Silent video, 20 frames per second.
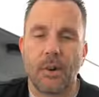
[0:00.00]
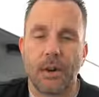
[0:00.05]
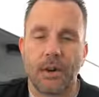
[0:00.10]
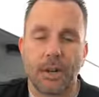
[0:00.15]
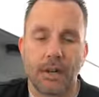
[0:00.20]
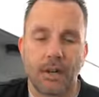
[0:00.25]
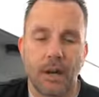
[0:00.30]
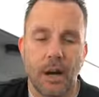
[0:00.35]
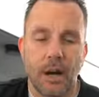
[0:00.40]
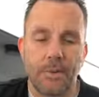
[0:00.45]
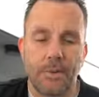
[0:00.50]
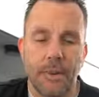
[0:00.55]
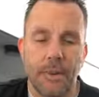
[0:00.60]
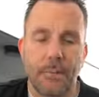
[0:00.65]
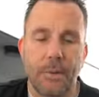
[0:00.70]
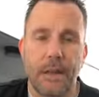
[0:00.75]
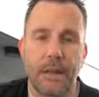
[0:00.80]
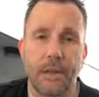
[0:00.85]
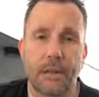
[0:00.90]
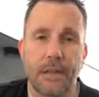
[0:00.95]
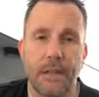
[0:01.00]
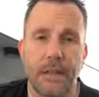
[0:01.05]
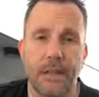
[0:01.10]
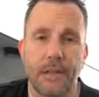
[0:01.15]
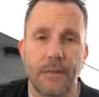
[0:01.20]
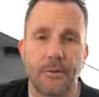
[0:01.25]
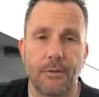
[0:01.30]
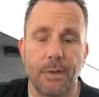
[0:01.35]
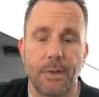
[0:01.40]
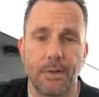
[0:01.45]
Very good coffee. Better
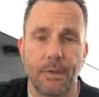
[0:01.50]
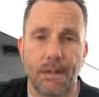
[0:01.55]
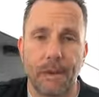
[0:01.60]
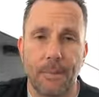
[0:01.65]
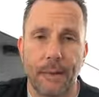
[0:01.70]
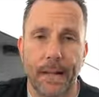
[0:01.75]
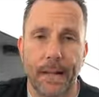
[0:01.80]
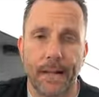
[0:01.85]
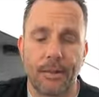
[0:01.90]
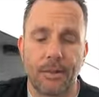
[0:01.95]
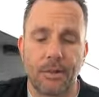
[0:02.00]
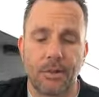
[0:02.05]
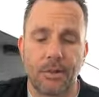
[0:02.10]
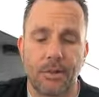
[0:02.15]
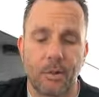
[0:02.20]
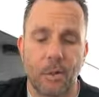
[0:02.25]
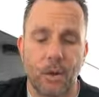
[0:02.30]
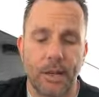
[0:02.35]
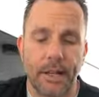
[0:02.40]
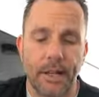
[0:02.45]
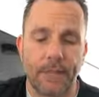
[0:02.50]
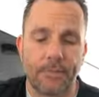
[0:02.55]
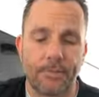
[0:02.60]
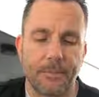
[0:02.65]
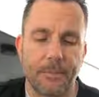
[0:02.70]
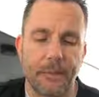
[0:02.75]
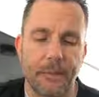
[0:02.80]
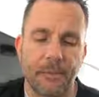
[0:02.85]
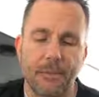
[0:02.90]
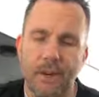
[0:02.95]
than the first cup I had this morning.
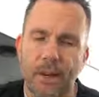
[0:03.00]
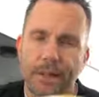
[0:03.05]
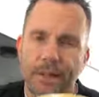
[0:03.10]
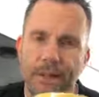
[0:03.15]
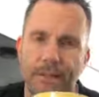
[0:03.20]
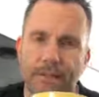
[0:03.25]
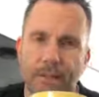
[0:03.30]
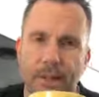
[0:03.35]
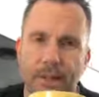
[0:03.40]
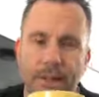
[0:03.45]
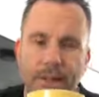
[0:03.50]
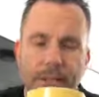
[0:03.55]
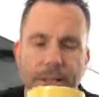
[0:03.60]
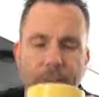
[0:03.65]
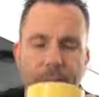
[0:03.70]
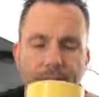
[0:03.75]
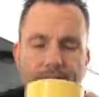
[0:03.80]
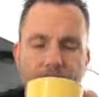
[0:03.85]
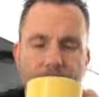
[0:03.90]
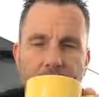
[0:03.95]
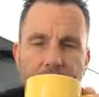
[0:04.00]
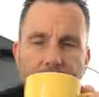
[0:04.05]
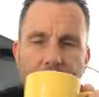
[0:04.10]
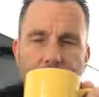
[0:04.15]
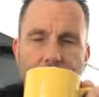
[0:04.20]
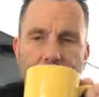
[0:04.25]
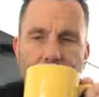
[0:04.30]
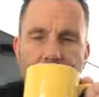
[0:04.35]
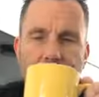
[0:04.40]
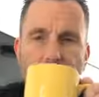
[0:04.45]
Very different.
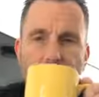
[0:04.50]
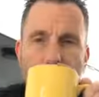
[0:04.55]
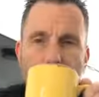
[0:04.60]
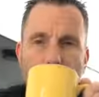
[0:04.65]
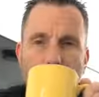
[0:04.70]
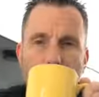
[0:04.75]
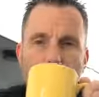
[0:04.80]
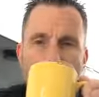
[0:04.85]
Actually,